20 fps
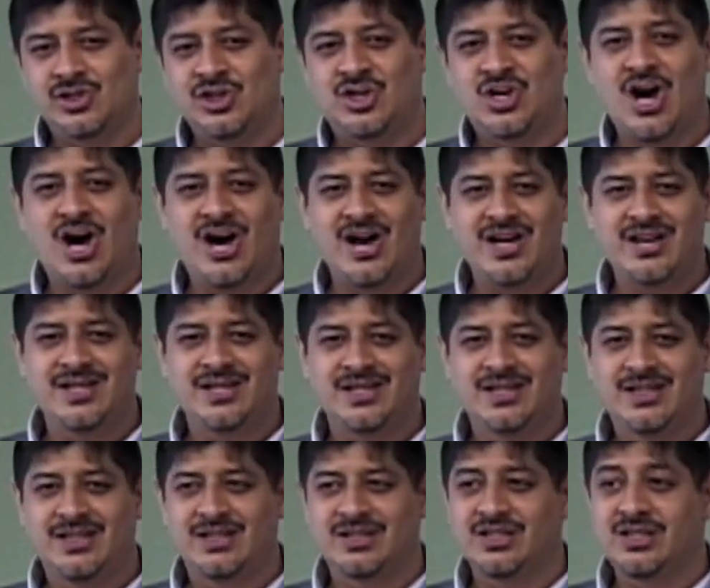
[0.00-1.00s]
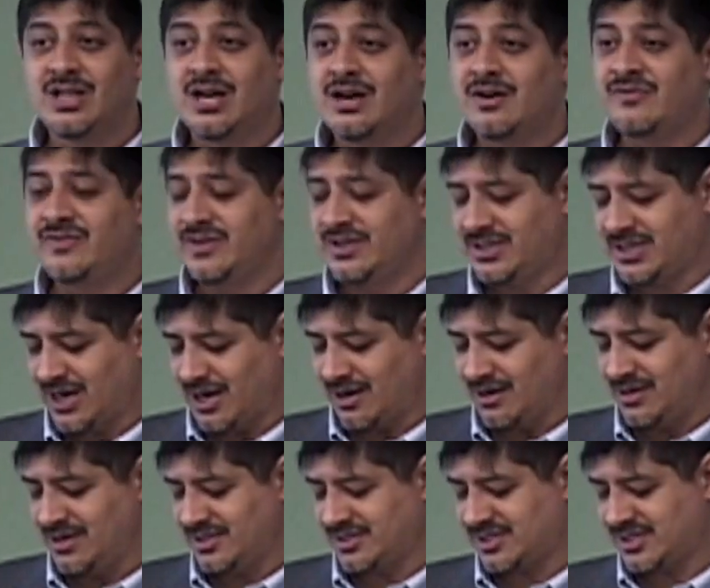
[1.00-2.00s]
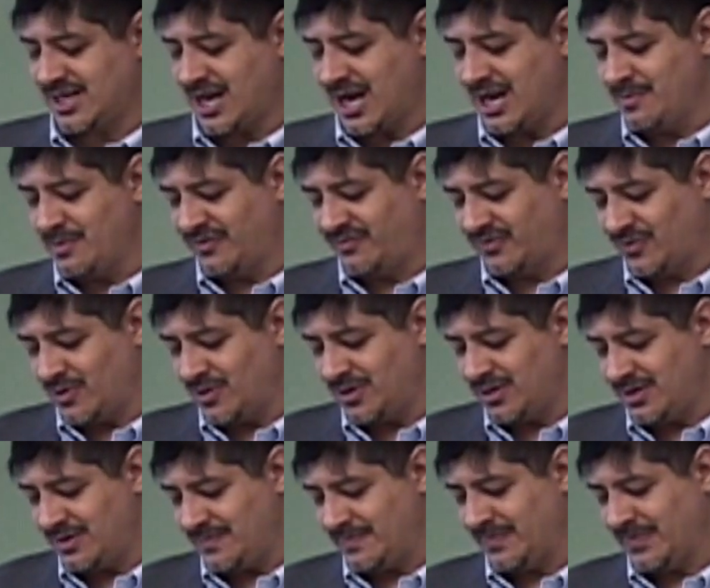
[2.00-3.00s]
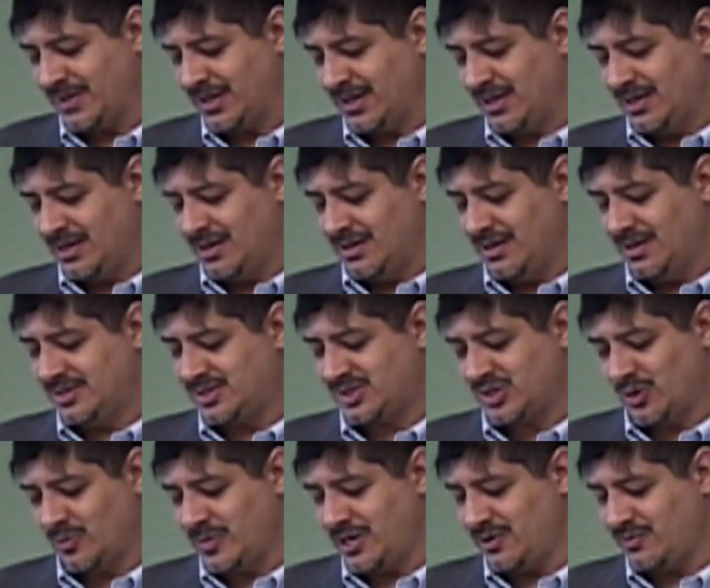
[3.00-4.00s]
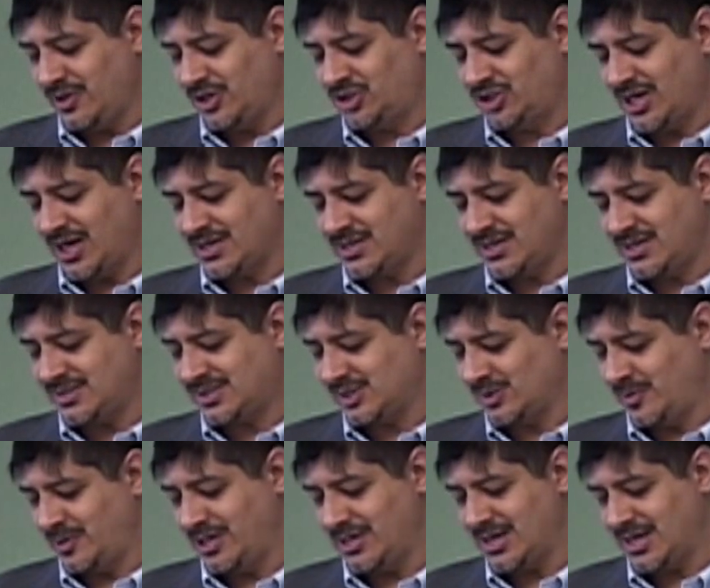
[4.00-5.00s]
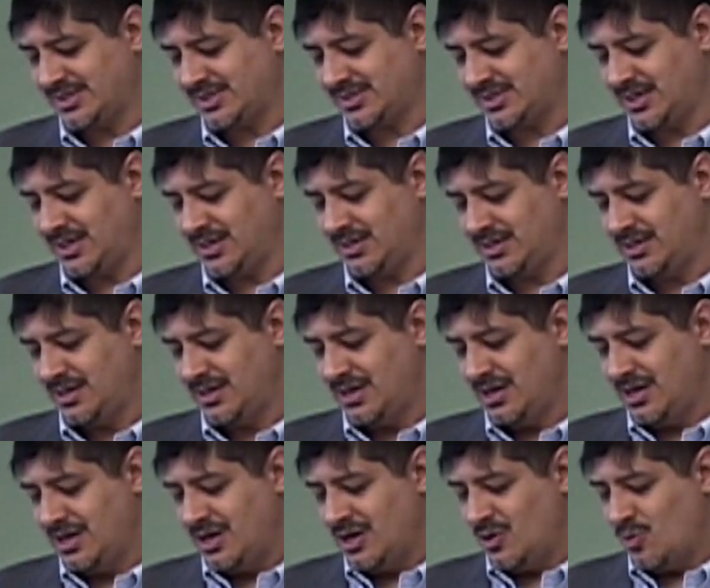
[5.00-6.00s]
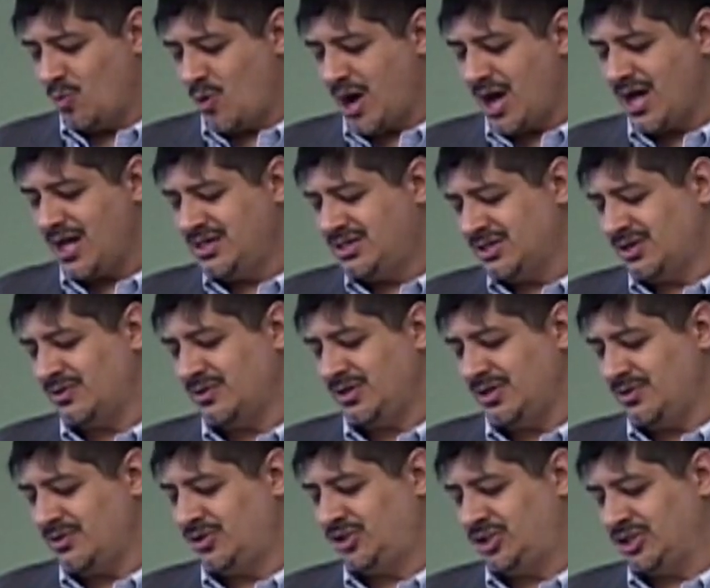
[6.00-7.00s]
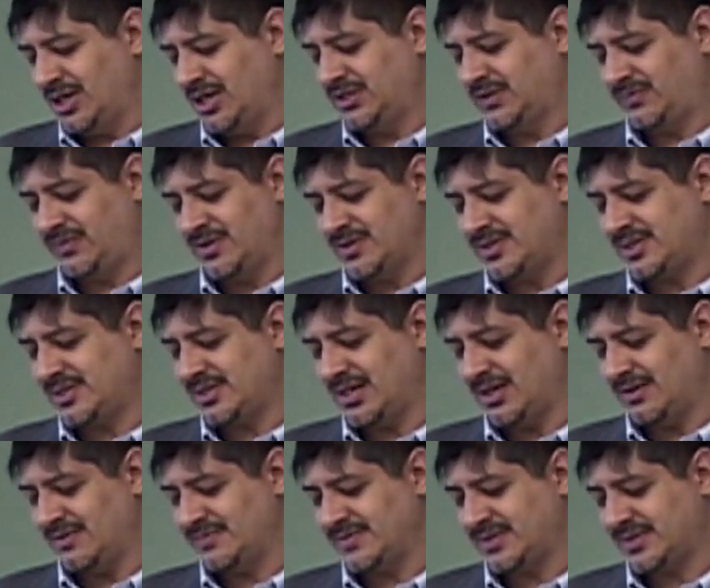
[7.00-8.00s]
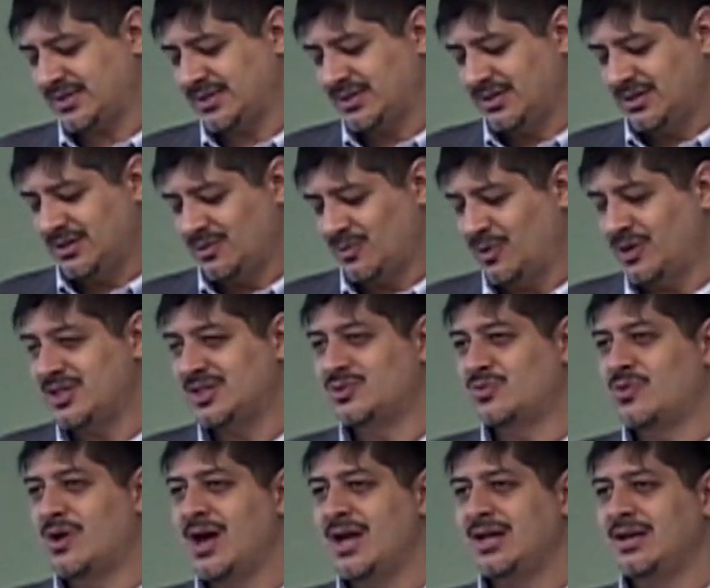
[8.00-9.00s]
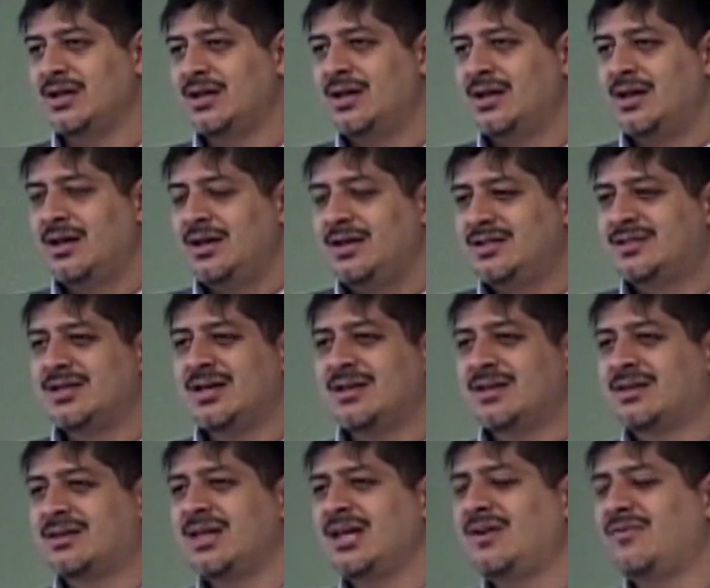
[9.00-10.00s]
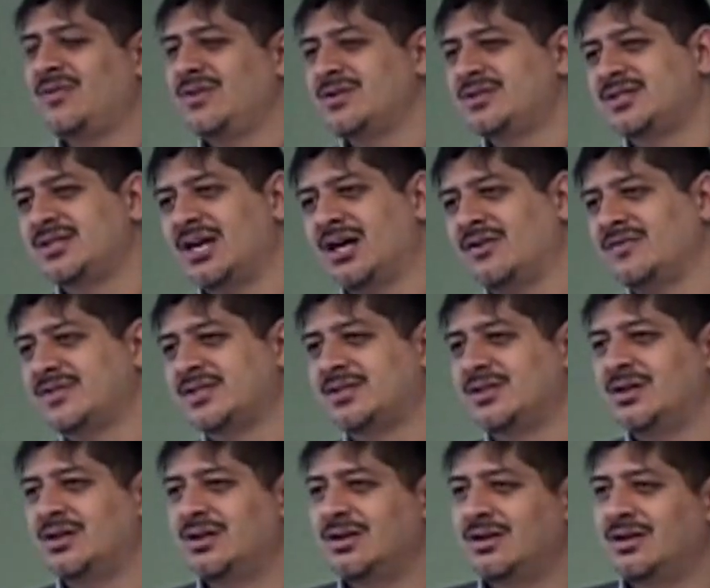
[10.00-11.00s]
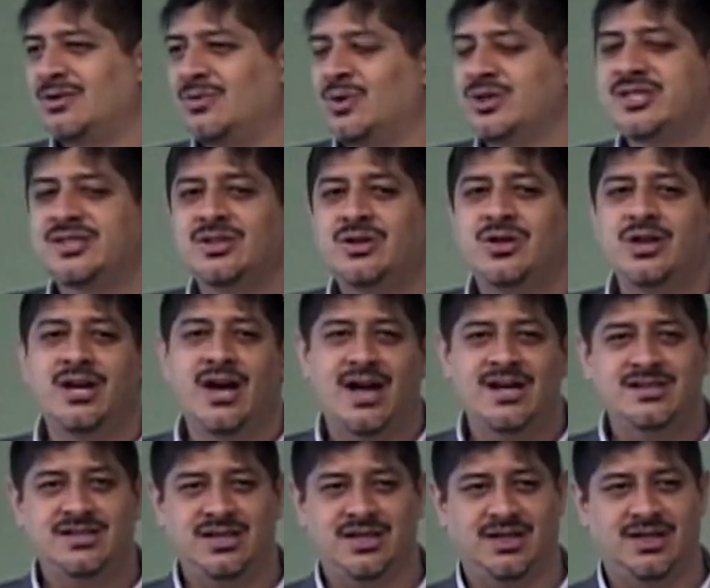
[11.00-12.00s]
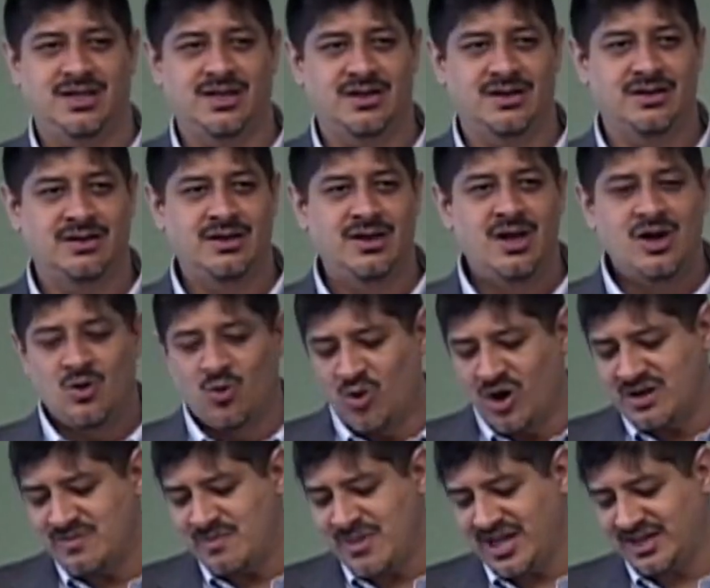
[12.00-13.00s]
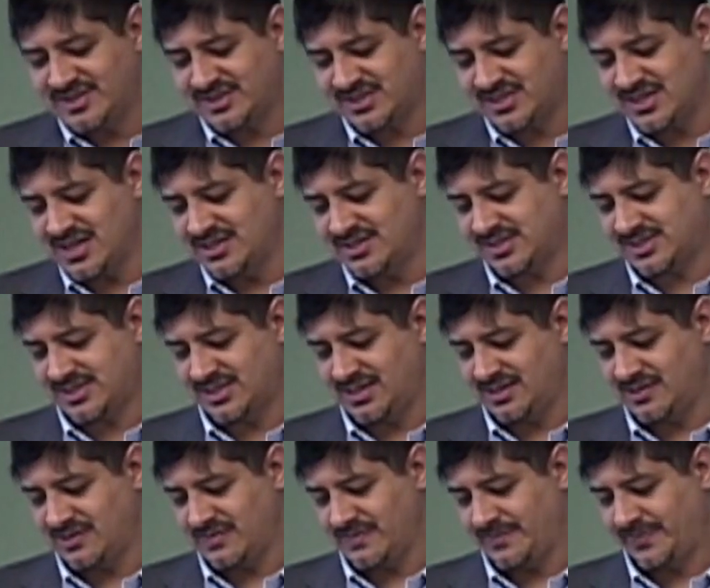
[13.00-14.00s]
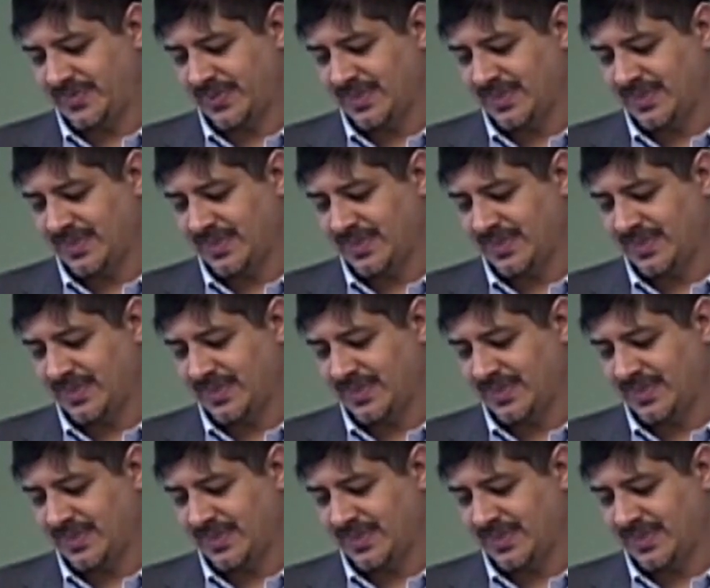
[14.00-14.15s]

God, love incarnate, standing before them, and so many rejecting, and so many not seeing. Why don't you judge for yourselves what is right? He said, Think for yourselves, what's a good idea here? What makes sense to you?